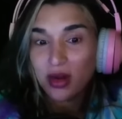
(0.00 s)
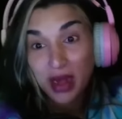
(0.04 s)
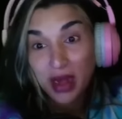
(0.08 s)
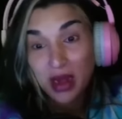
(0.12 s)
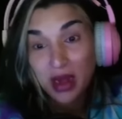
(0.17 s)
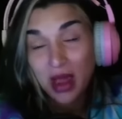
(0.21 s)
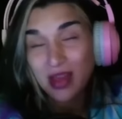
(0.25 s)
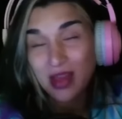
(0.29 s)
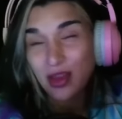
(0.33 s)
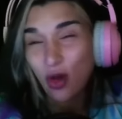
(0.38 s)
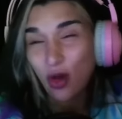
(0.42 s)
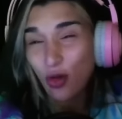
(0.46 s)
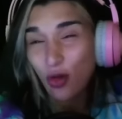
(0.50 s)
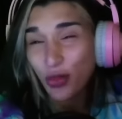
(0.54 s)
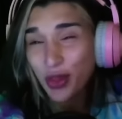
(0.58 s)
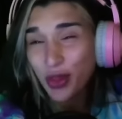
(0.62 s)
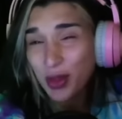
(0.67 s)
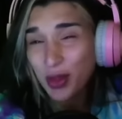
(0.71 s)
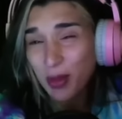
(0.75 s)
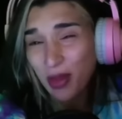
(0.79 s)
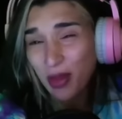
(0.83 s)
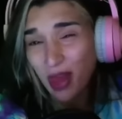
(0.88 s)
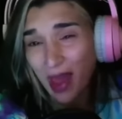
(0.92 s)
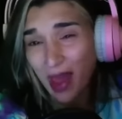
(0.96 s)
And the whole
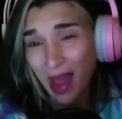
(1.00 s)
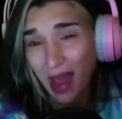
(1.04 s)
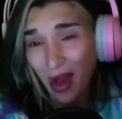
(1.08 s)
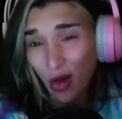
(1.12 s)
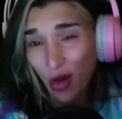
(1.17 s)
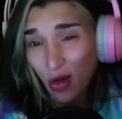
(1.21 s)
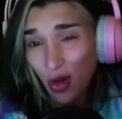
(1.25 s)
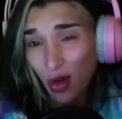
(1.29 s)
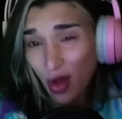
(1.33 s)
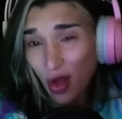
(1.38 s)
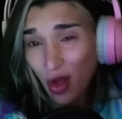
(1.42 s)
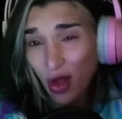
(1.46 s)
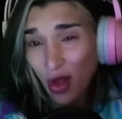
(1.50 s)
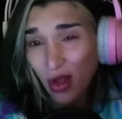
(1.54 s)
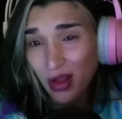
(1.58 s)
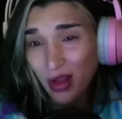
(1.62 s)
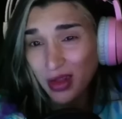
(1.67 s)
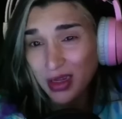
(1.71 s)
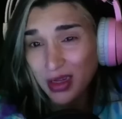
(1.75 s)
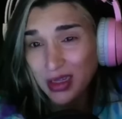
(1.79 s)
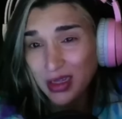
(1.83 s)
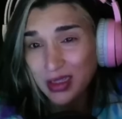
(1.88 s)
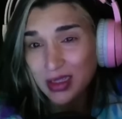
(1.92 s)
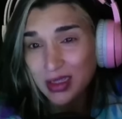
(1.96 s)
thing about the alcohol
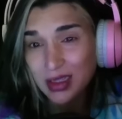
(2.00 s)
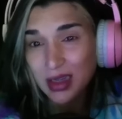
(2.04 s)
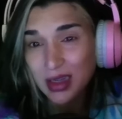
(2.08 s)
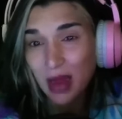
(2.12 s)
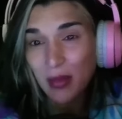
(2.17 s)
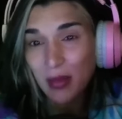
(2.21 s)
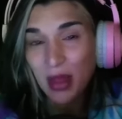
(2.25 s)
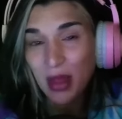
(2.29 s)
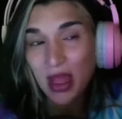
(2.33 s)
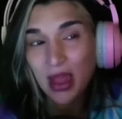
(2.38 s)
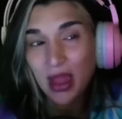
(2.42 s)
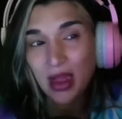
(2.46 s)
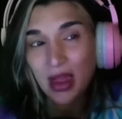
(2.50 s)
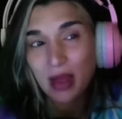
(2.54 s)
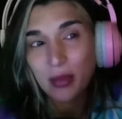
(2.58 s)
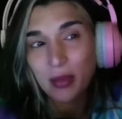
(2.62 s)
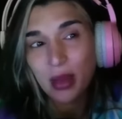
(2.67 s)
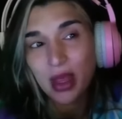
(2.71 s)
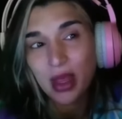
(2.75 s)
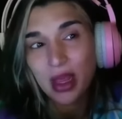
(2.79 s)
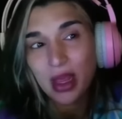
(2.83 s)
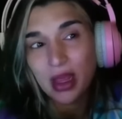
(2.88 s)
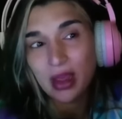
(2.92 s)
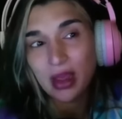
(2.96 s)
in his stomach, I'm
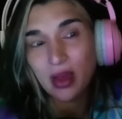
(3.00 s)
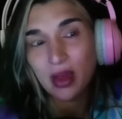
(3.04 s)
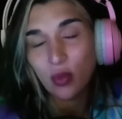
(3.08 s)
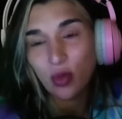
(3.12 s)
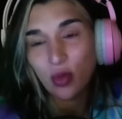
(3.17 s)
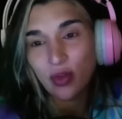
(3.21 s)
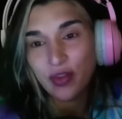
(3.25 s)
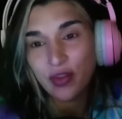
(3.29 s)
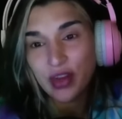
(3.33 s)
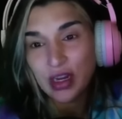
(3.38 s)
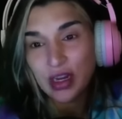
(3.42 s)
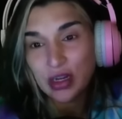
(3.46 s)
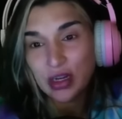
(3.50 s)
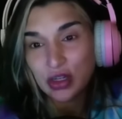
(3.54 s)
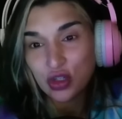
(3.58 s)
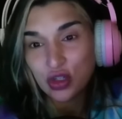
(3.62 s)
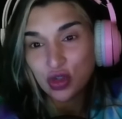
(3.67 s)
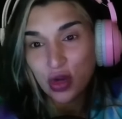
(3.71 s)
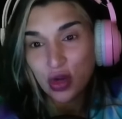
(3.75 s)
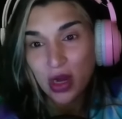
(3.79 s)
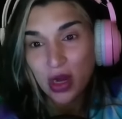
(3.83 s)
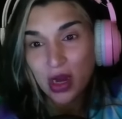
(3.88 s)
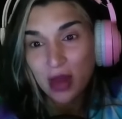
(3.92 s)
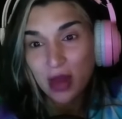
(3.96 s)
like, well, if he didn't
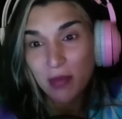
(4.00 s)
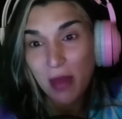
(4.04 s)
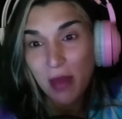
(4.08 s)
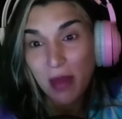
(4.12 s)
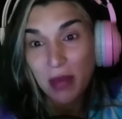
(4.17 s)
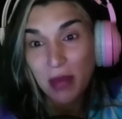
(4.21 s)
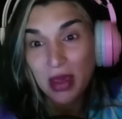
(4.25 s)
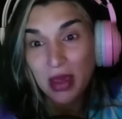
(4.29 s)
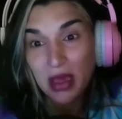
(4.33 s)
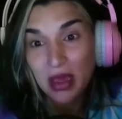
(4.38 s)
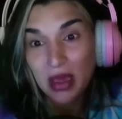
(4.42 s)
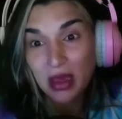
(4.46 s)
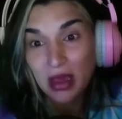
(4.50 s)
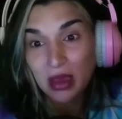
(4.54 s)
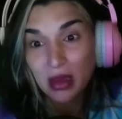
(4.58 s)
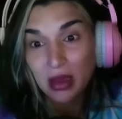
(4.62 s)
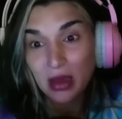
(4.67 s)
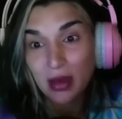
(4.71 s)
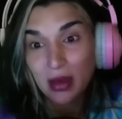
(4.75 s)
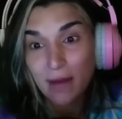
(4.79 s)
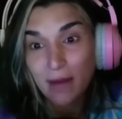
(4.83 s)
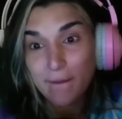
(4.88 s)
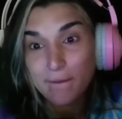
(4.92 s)
drink, maybe he